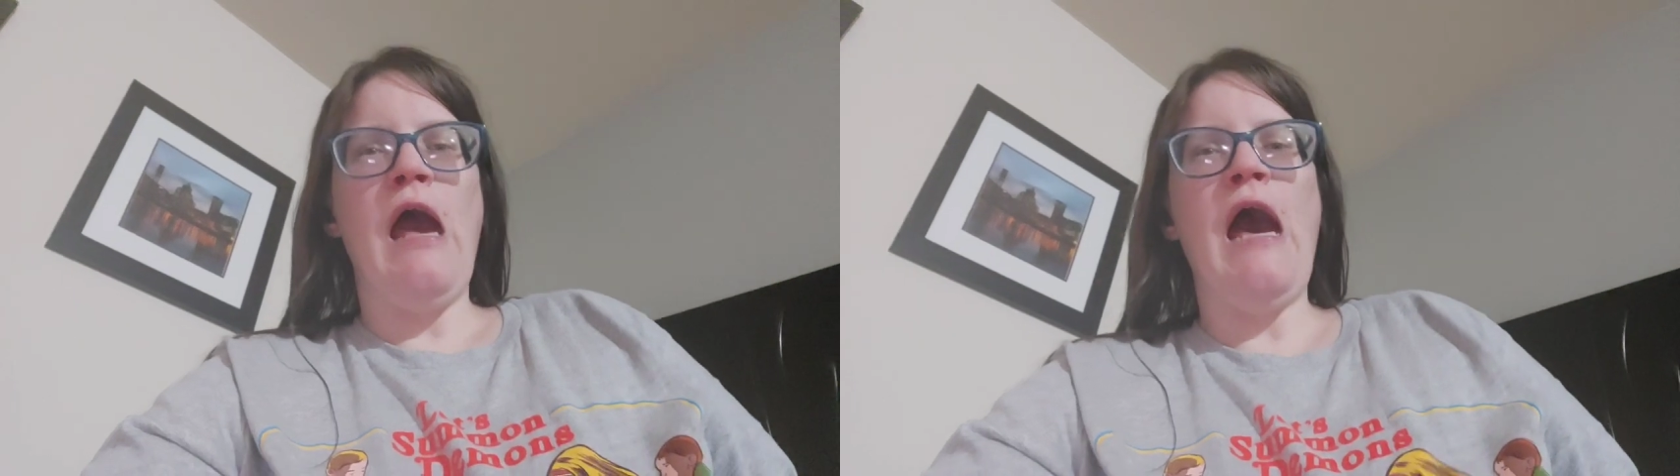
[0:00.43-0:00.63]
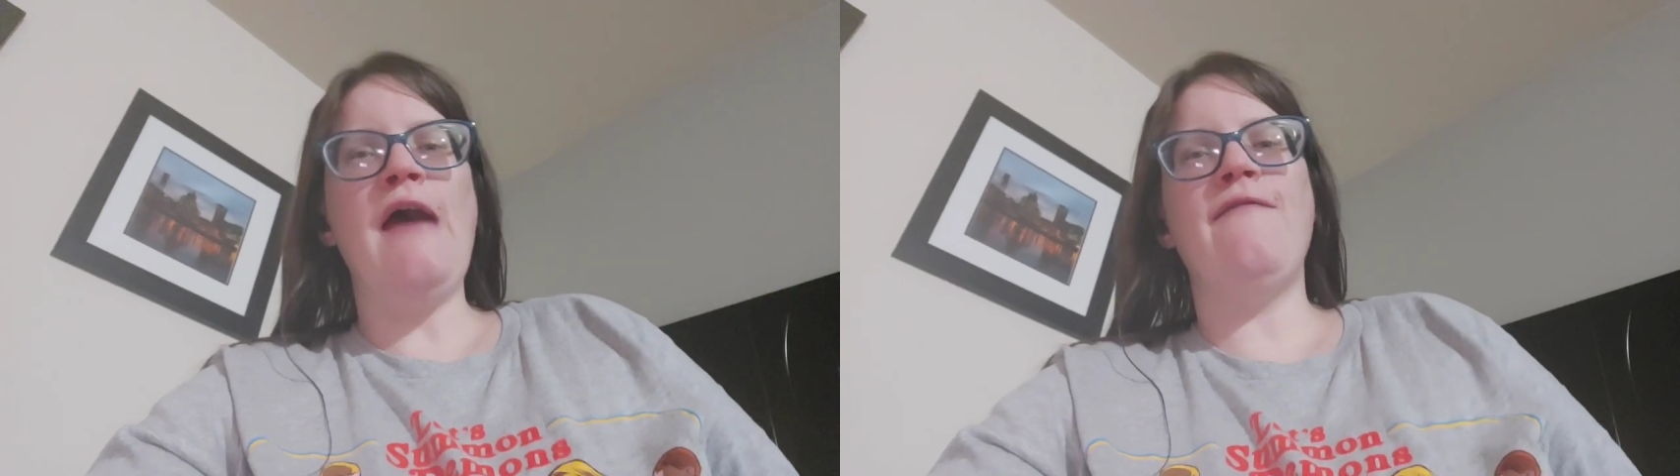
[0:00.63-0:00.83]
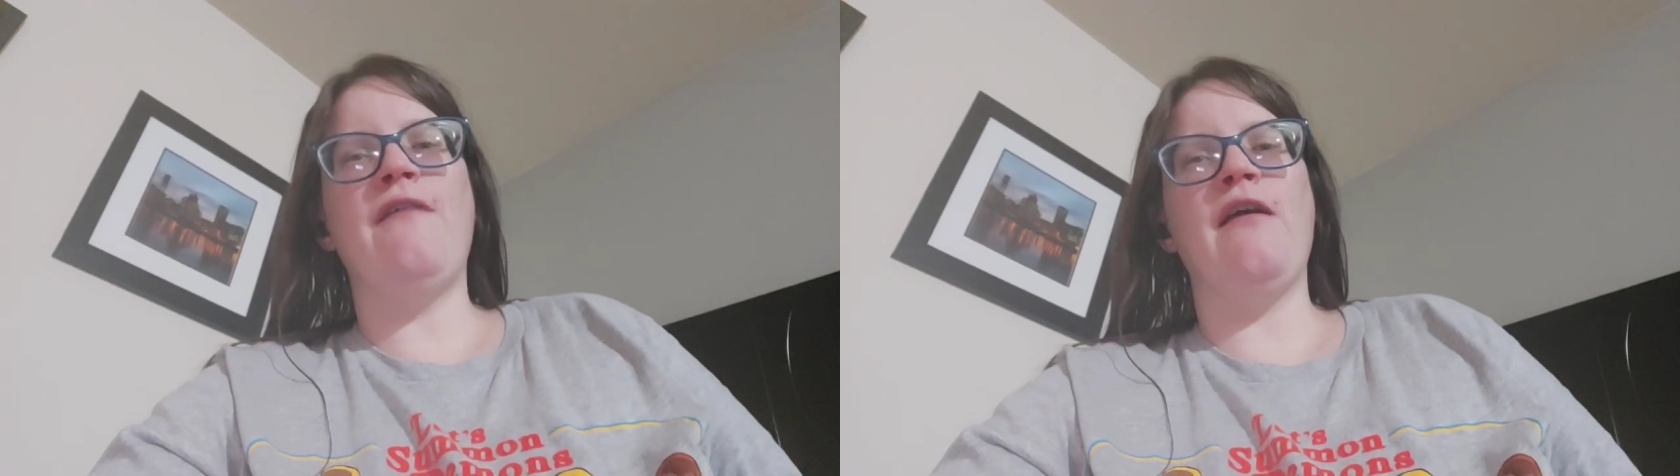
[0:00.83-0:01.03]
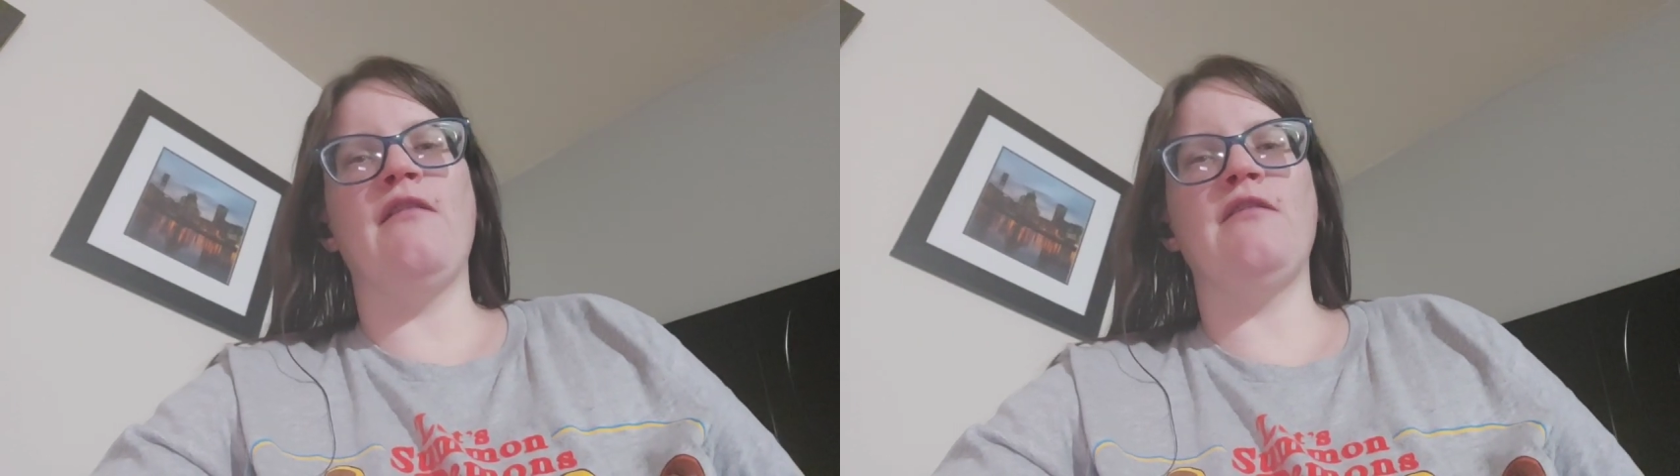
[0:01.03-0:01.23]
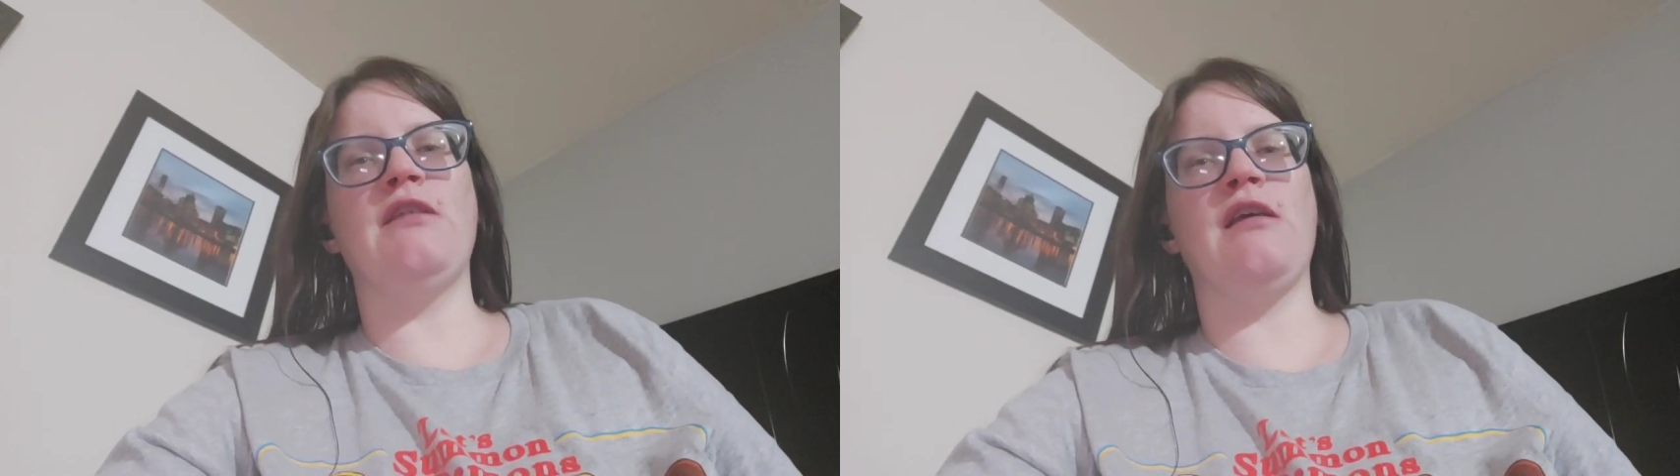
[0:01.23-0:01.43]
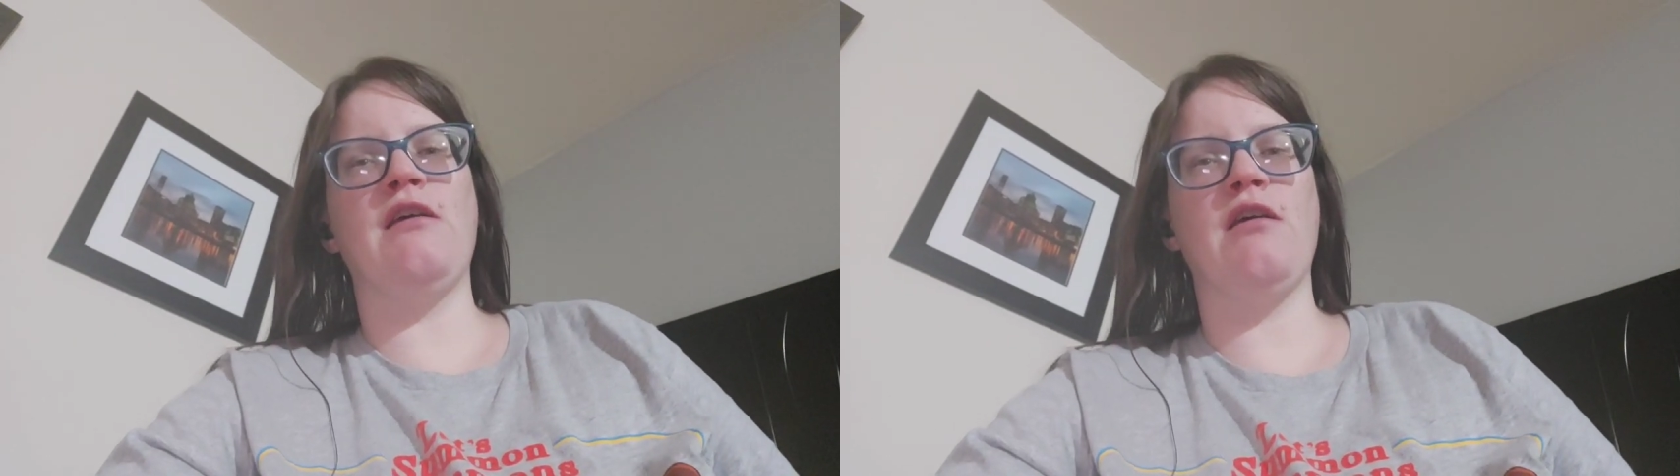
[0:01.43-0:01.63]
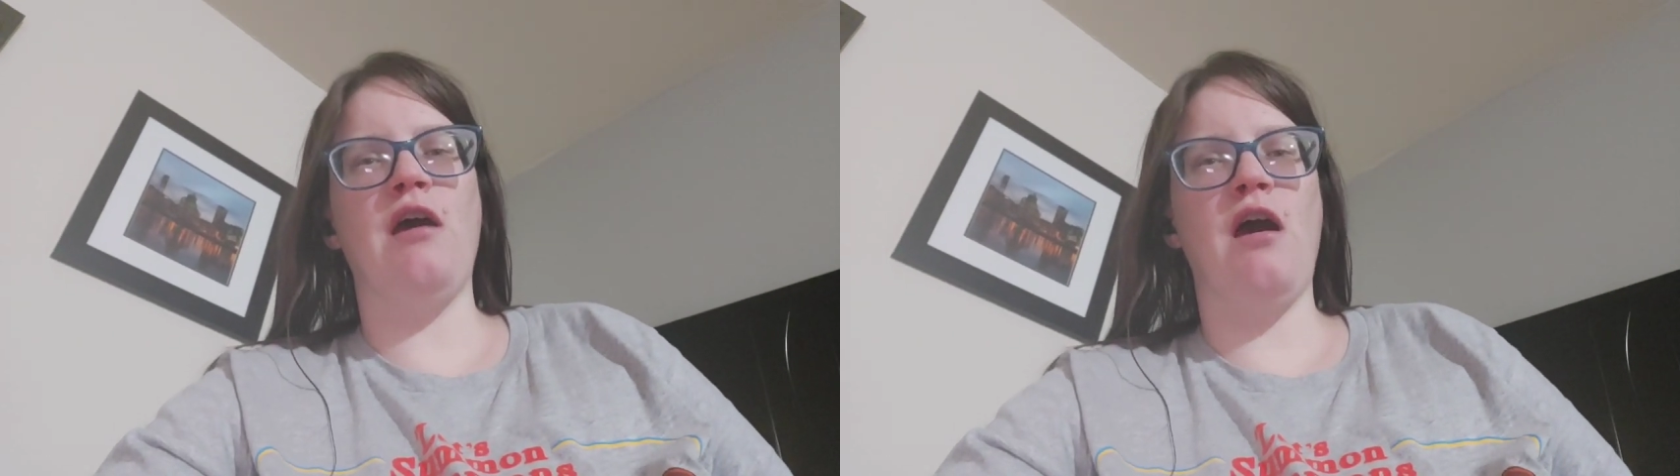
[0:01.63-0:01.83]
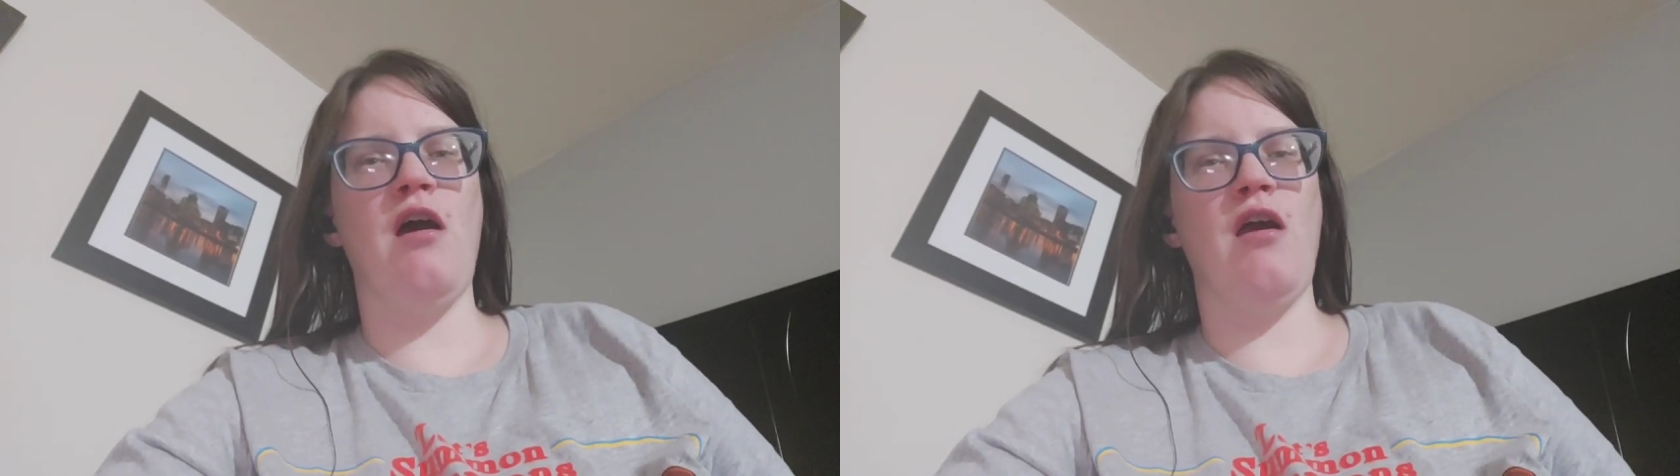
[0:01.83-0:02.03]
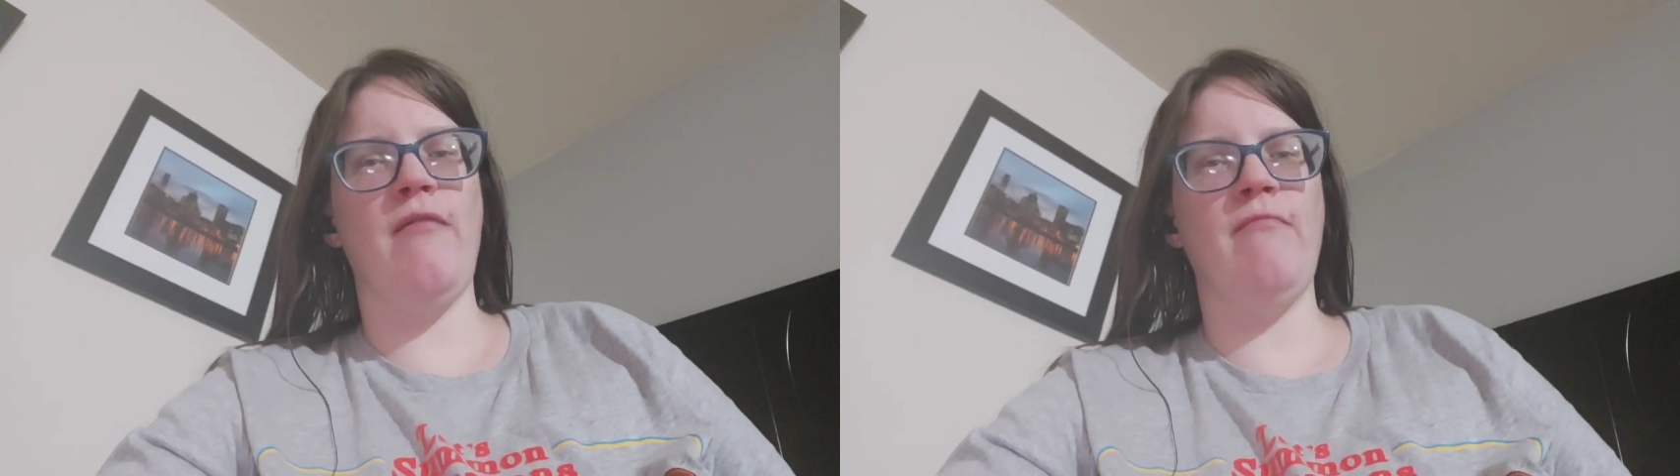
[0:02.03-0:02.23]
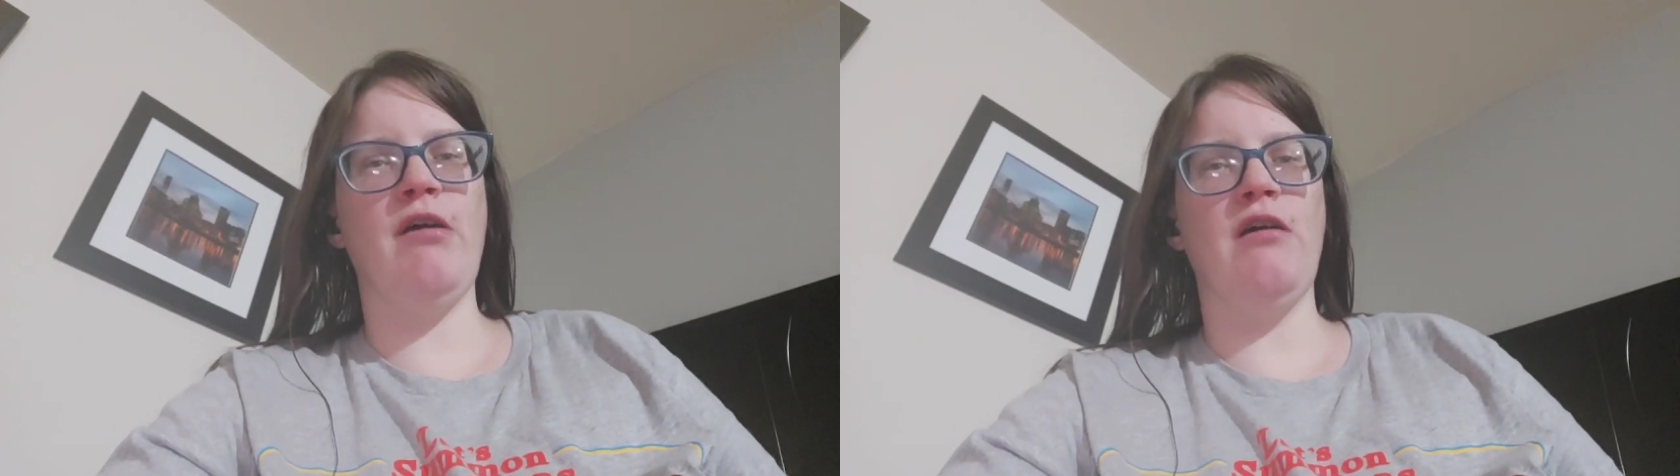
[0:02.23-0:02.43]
Hi friends, I'm